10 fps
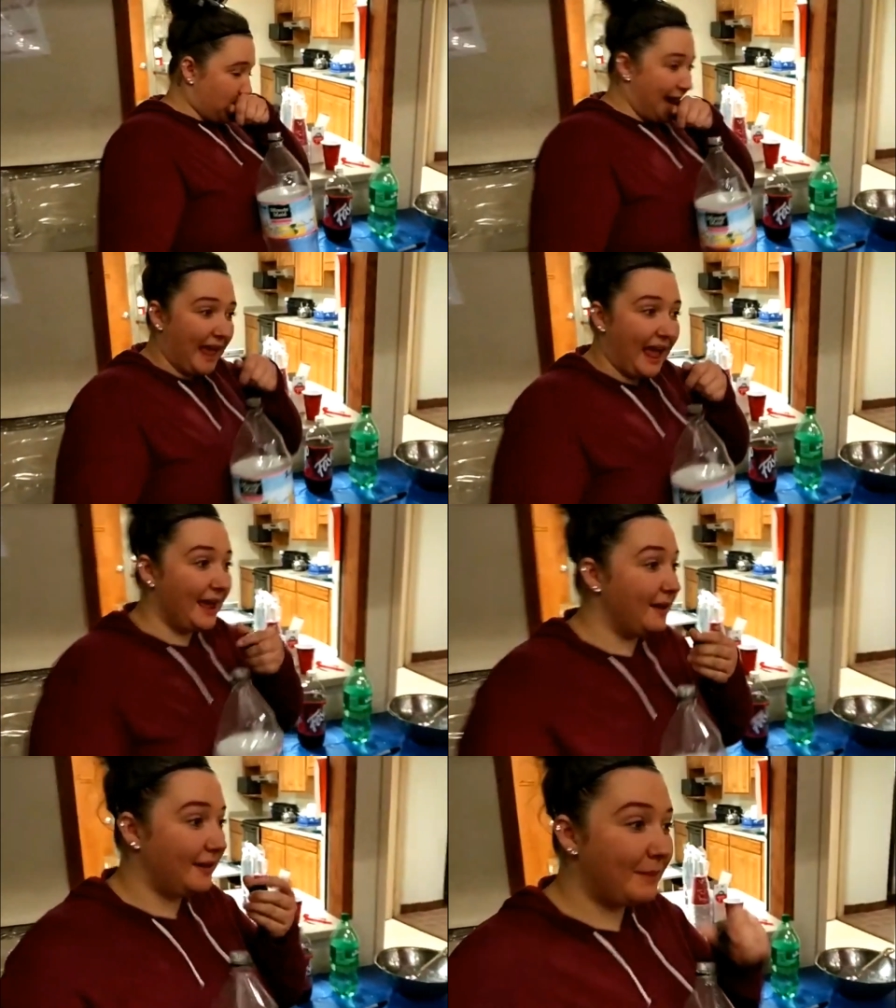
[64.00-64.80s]
I
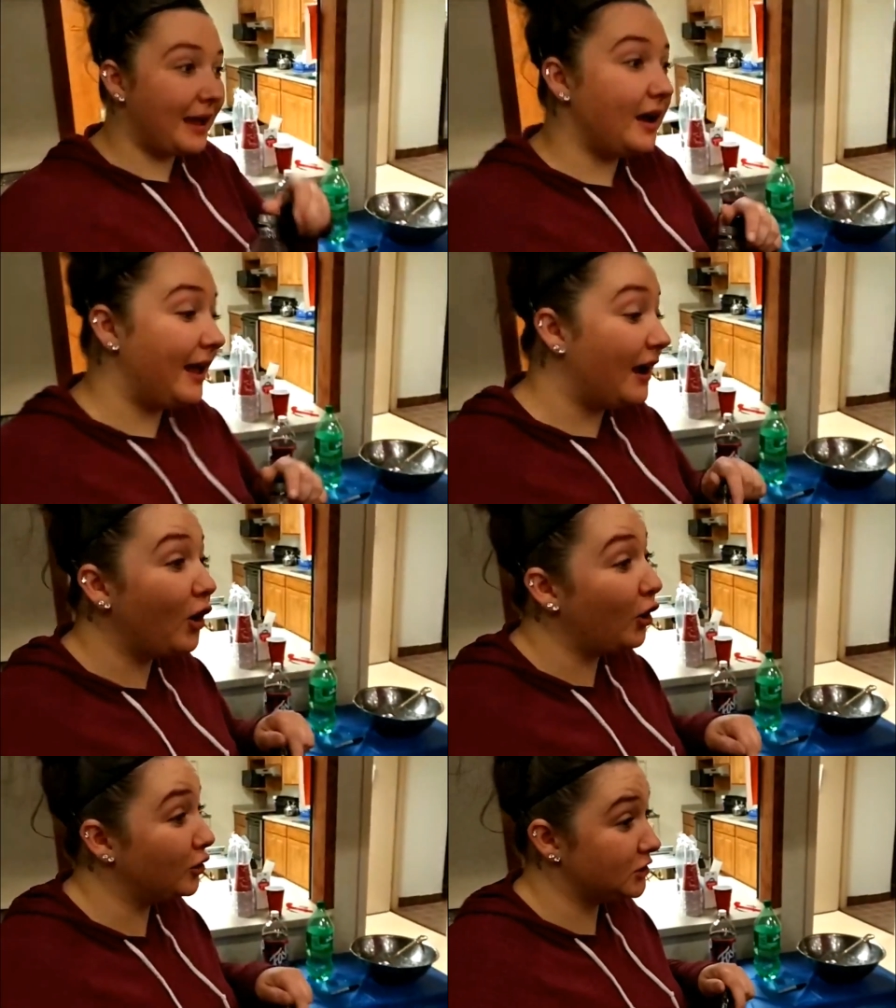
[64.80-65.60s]
can't. My it
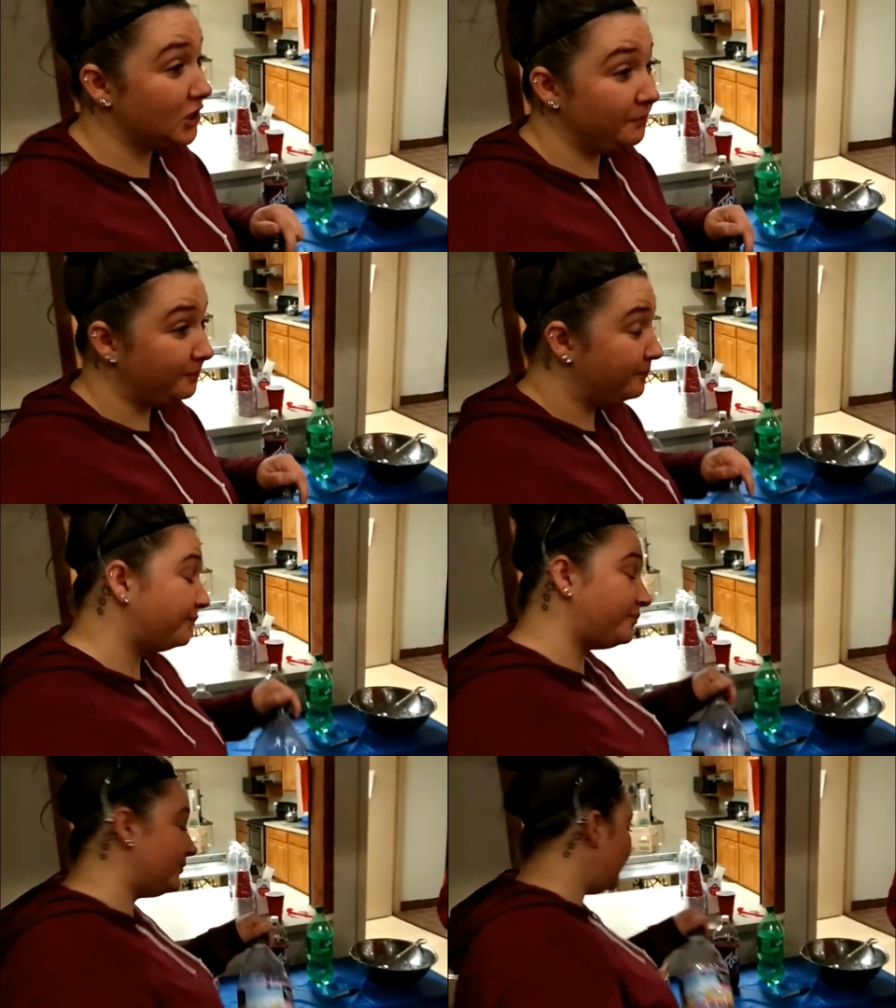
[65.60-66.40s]
hurts.
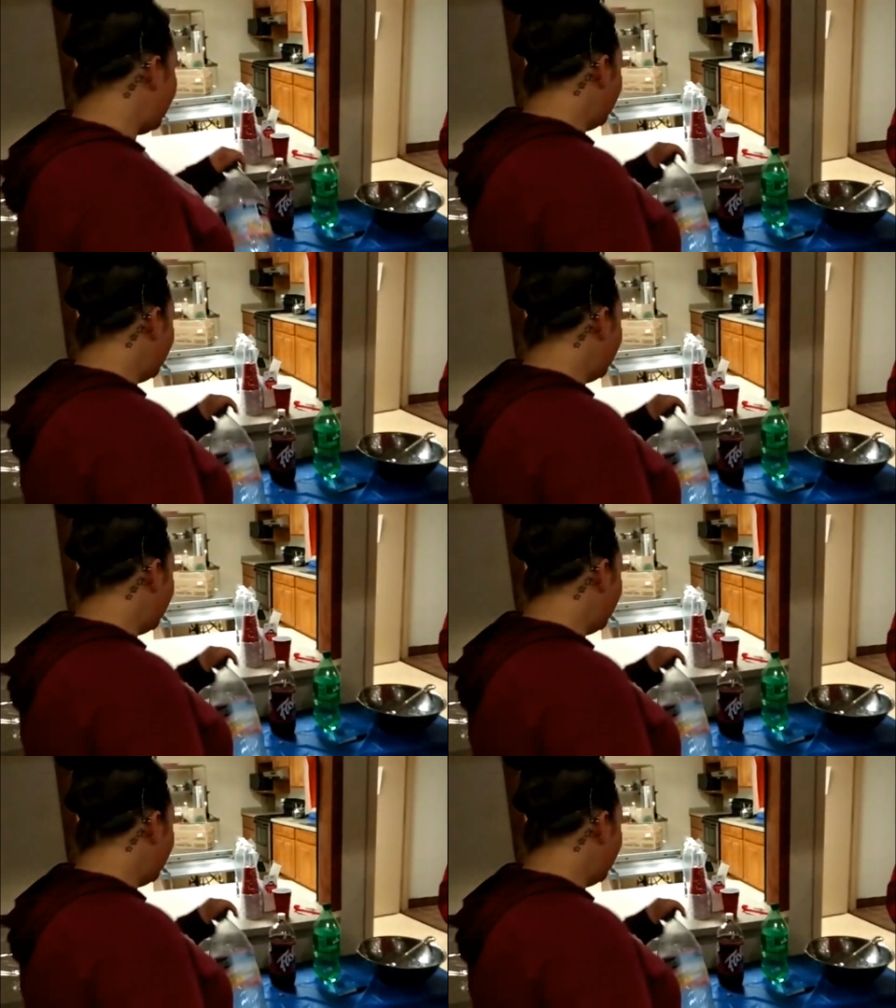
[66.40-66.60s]
it